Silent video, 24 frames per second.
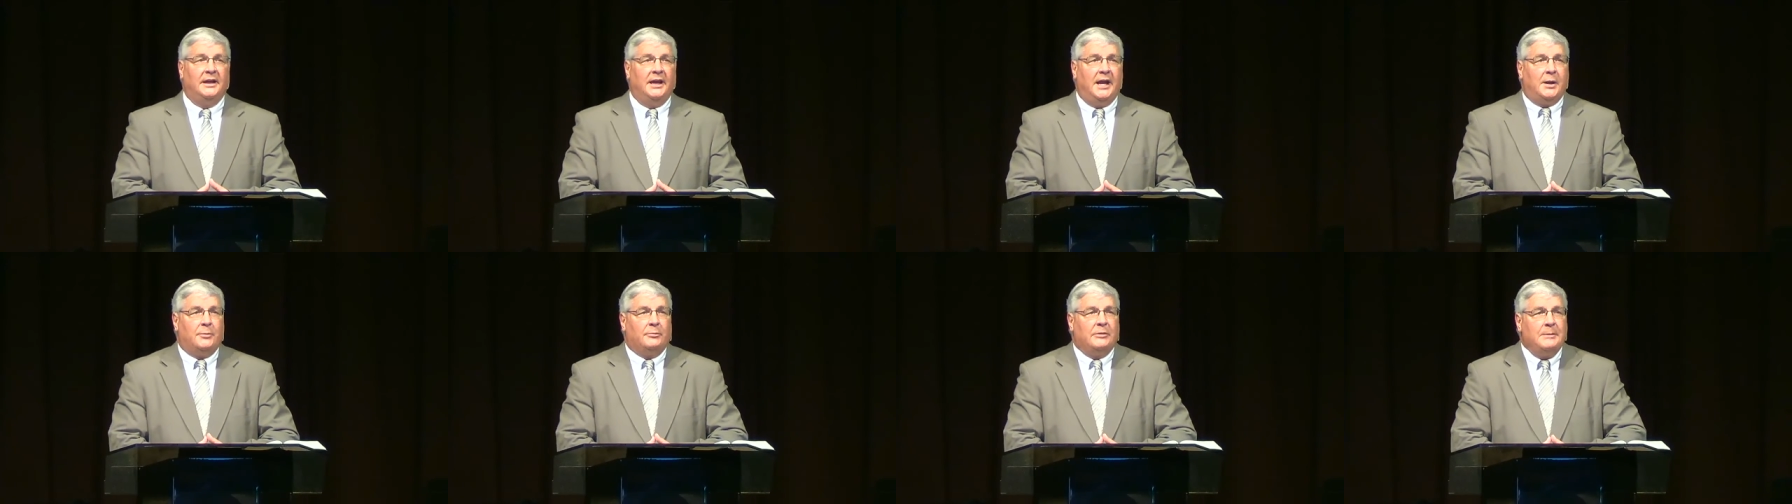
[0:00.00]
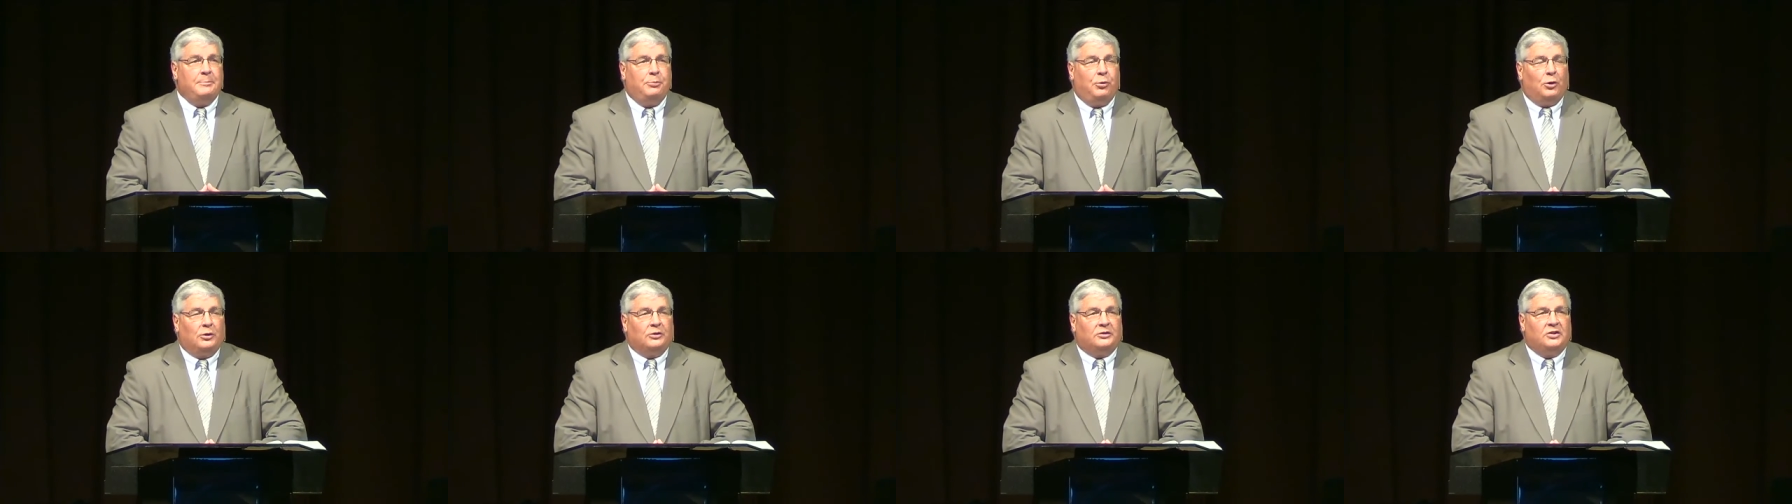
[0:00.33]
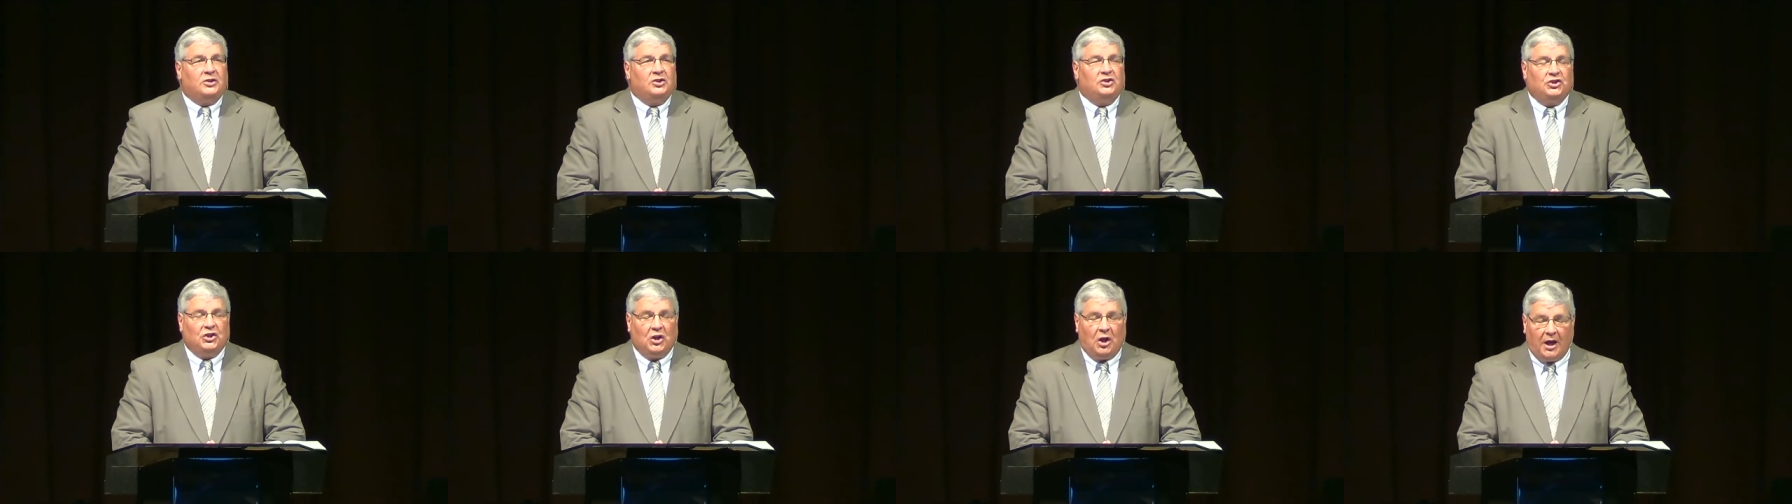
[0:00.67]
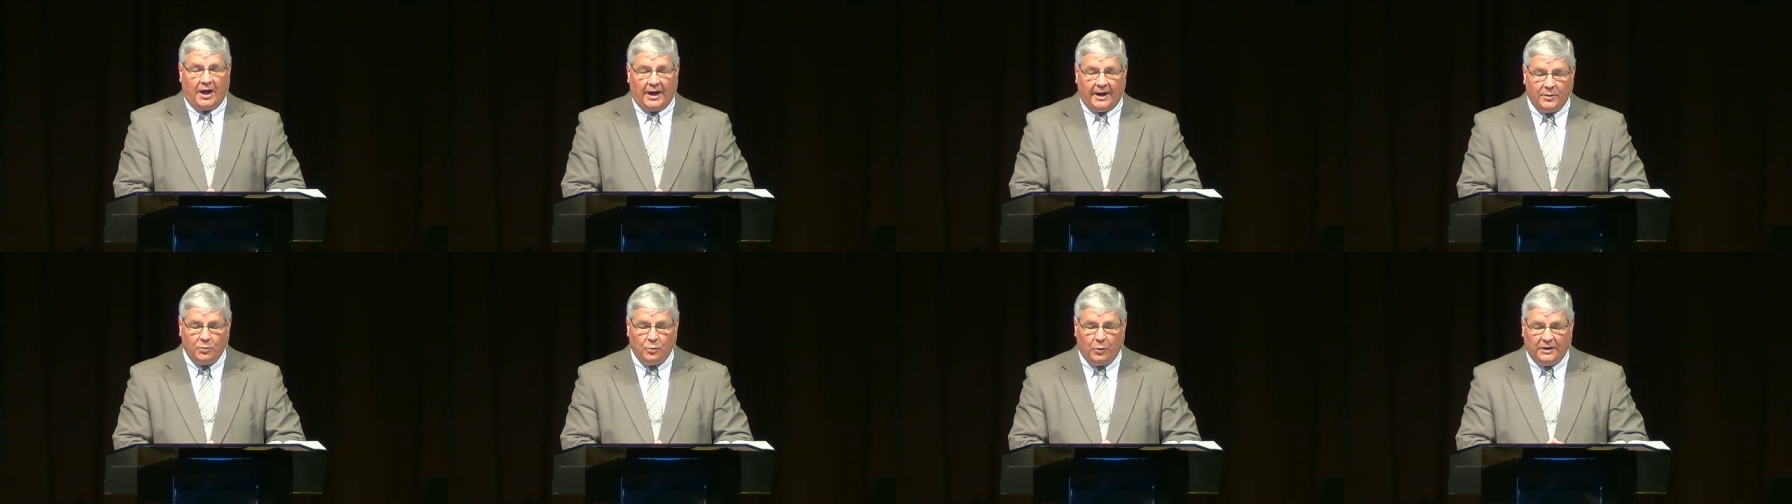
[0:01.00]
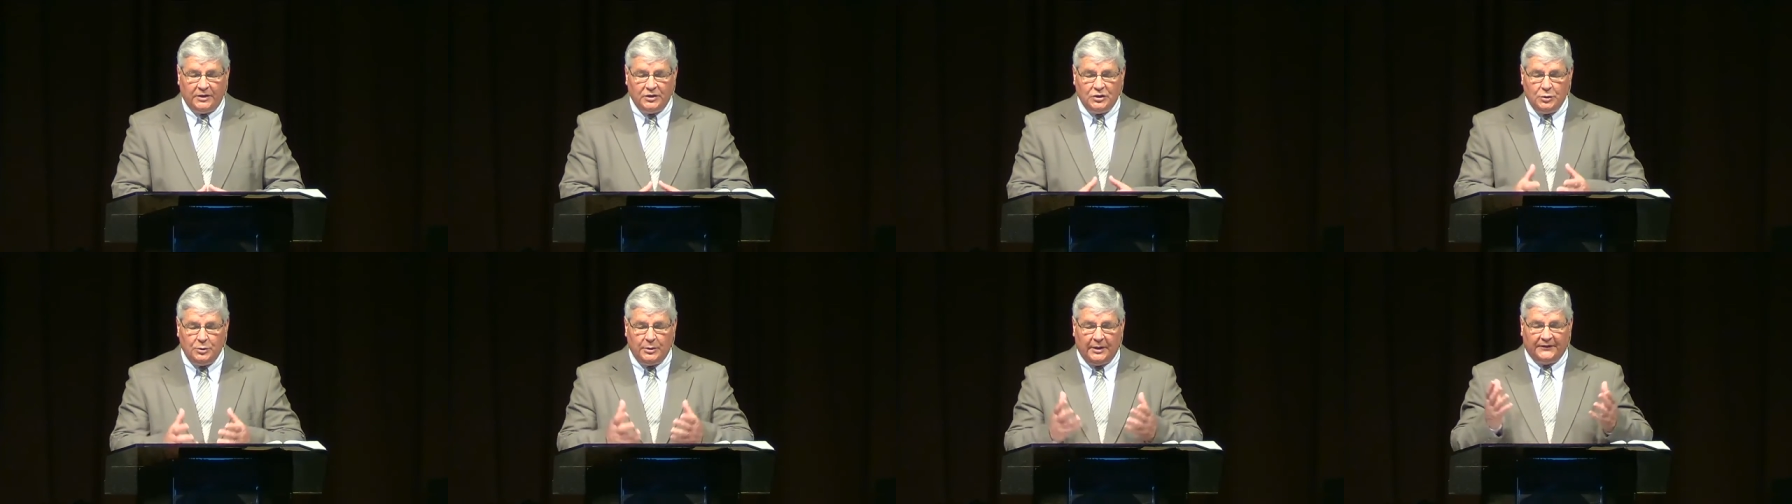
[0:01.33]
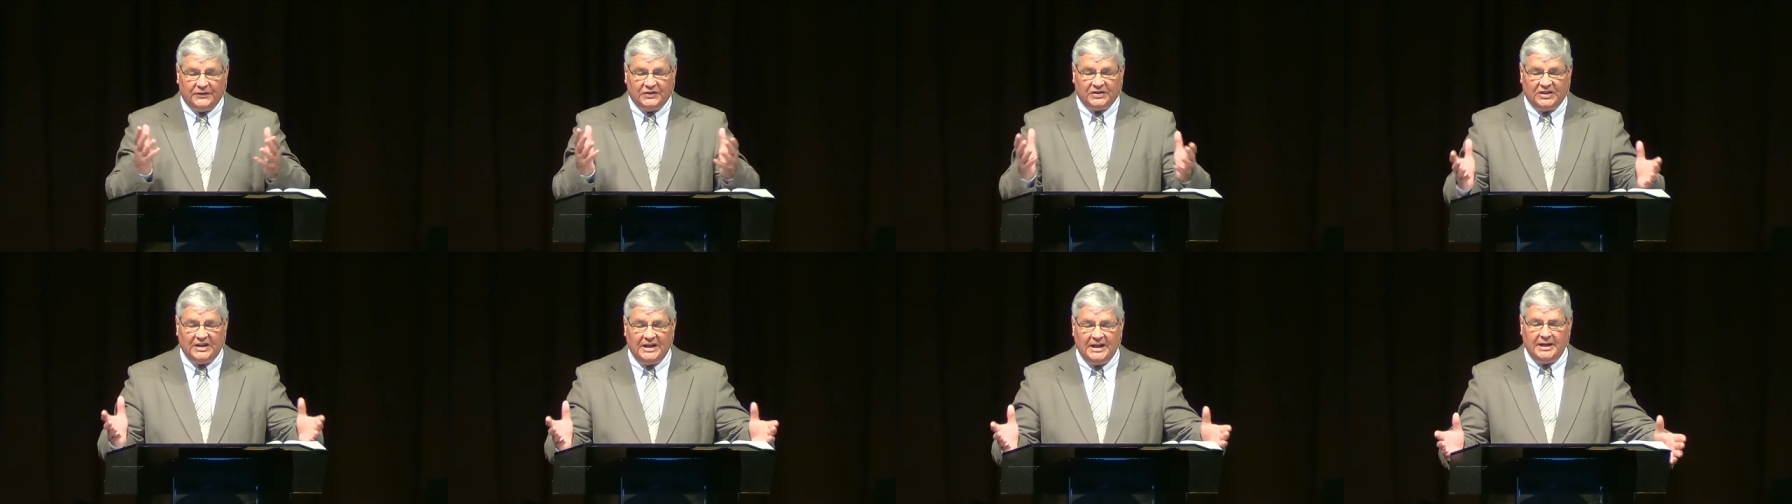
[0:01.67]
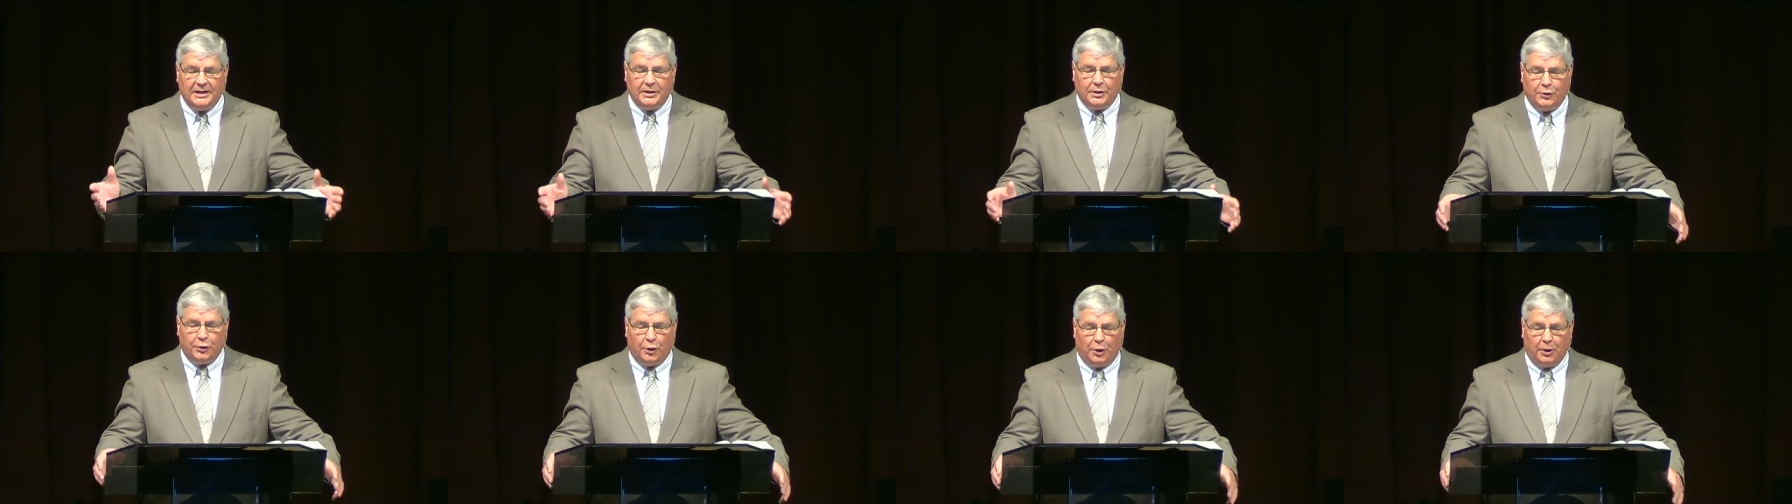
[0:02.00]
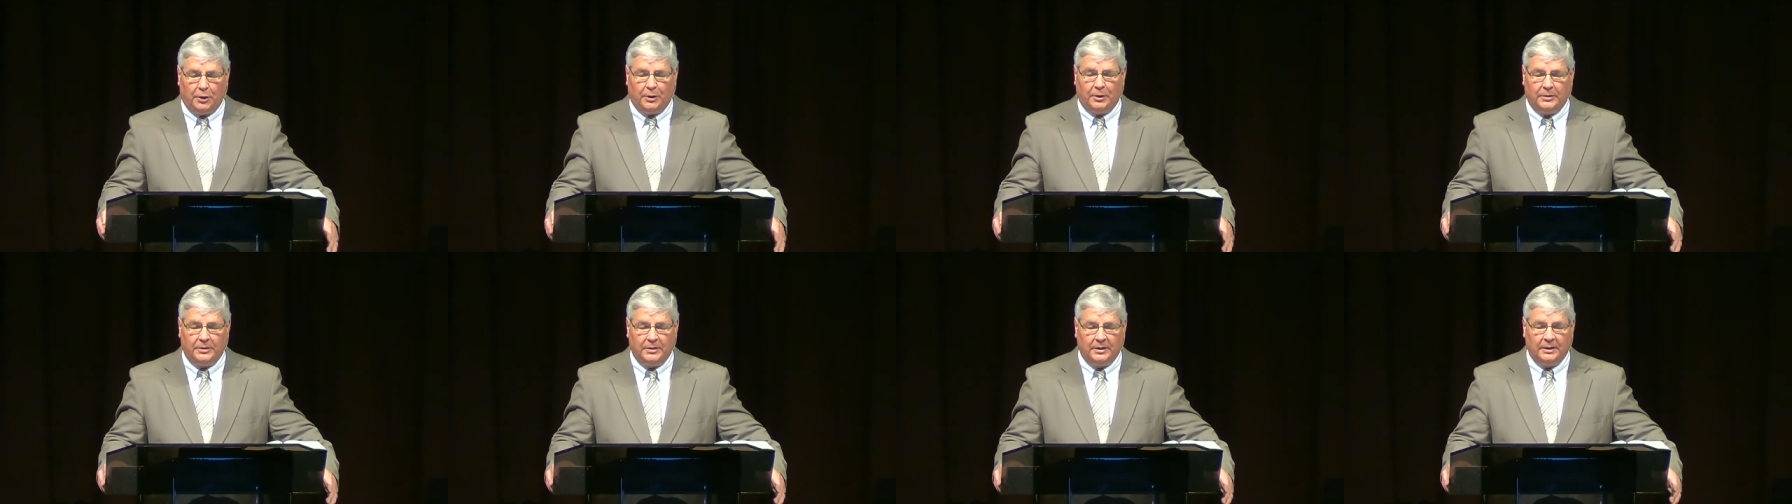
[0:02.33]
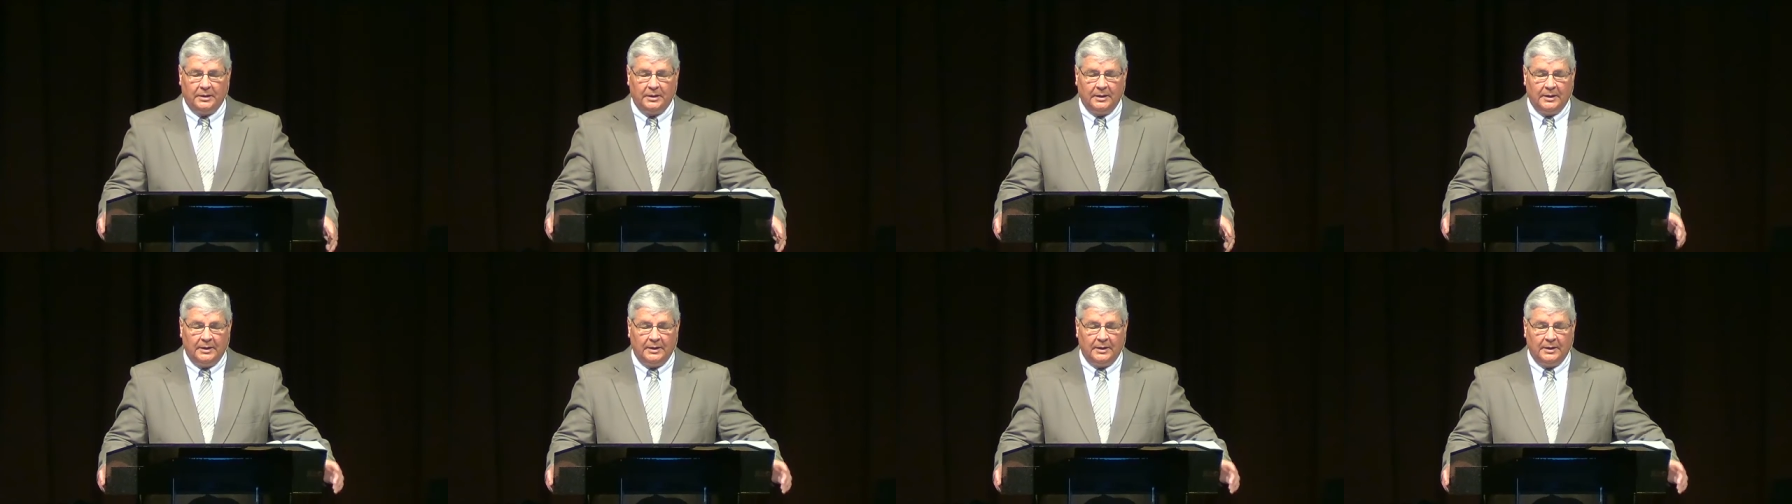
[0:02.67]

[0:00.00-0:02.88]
and report to John what you have seen and heard.